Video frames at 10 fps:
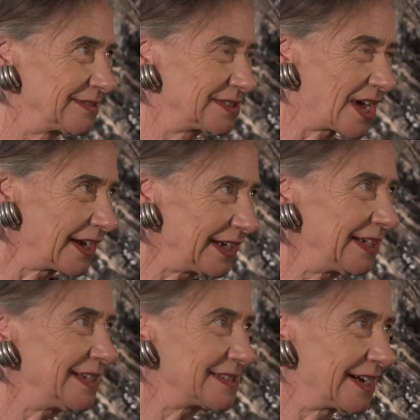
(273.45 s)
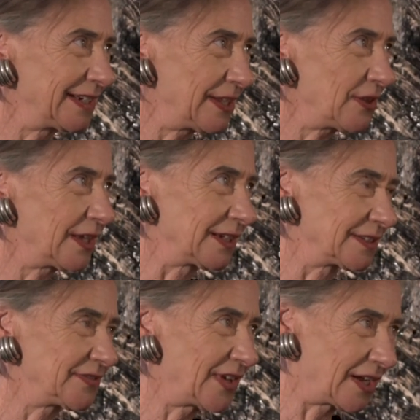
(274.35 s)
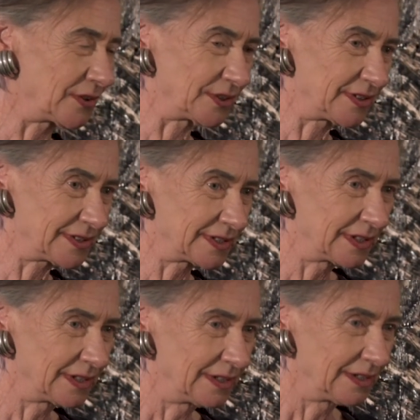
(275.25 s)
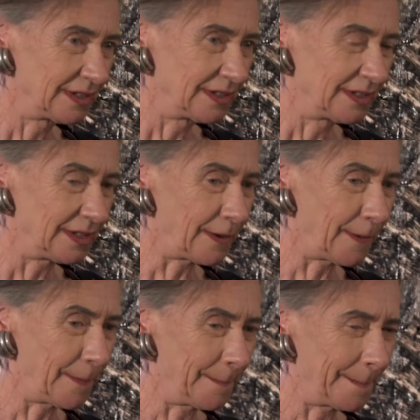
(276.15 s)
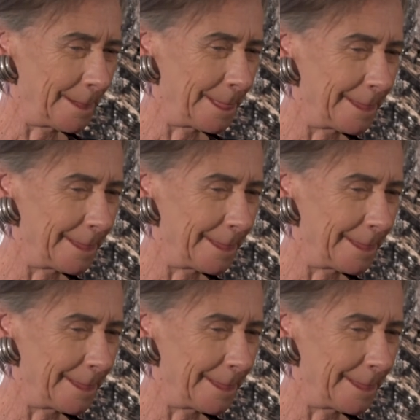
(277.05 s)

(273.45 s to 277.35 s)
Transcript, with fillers: tiny, tiny things, flowers um,